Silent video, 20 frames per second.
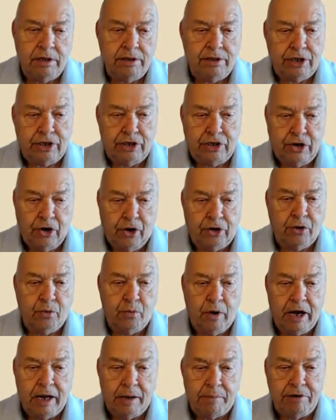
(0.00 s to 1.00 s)
The
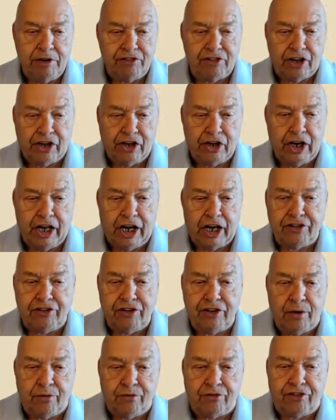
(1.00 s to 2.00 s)
dark web is a
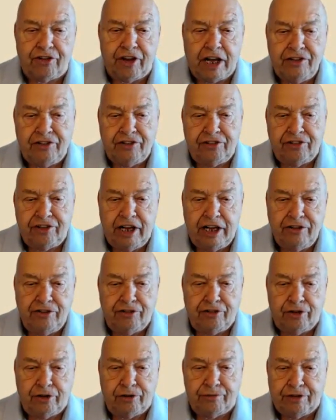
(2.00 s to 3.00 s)
collection of sites
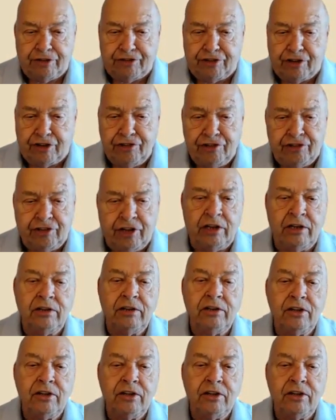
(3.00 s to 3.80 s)
and services